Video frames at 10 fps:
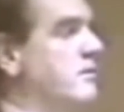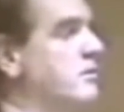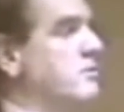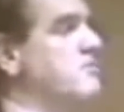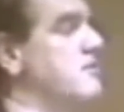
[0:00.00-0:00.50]
We can
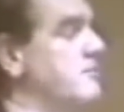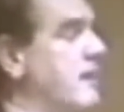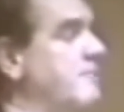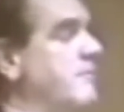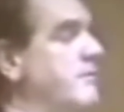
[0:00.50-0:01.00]
do it in
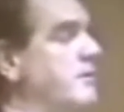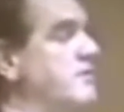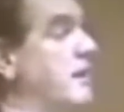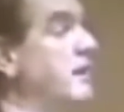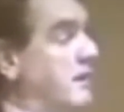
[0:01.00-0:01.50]
September, but
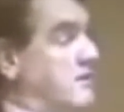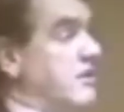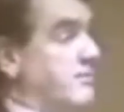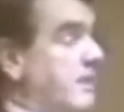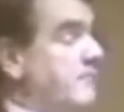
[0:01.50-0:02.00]
not yet. And in
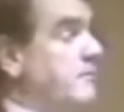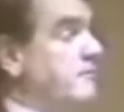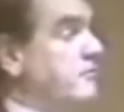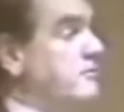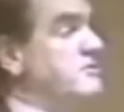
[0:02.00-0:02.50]
September,
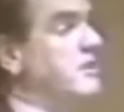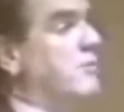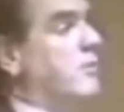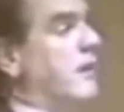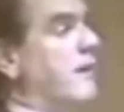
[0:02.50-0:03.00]
of course,
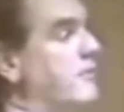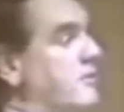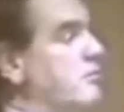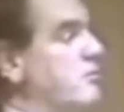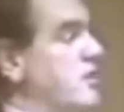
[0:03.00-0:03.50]
we will have the
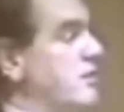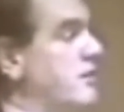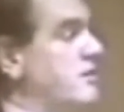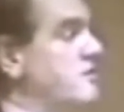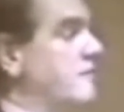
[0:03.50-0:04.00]
new
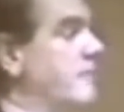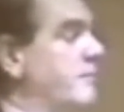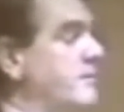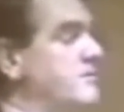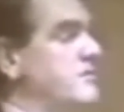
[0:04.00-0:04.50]
generation of
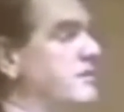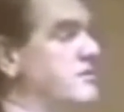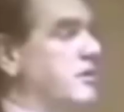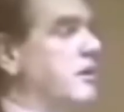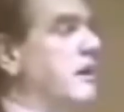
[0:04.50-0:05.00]
bombers. The
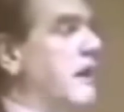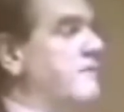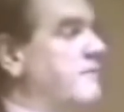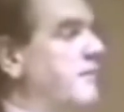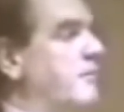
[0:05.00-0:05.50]
Sterling
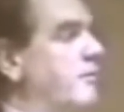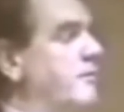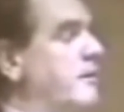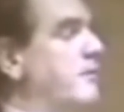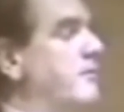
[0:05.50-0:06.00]
heavy bomber will
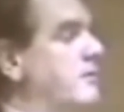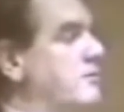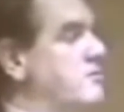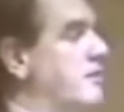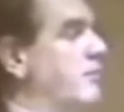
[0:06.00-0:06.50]
be there, and we can
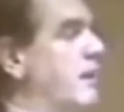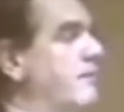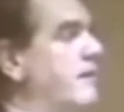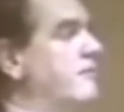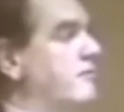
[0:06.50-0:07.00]
use them. We'll have
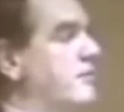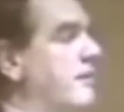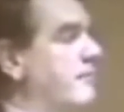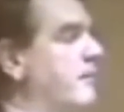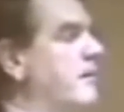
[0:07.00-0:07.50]
100 of
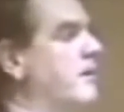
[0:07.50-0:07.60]
them.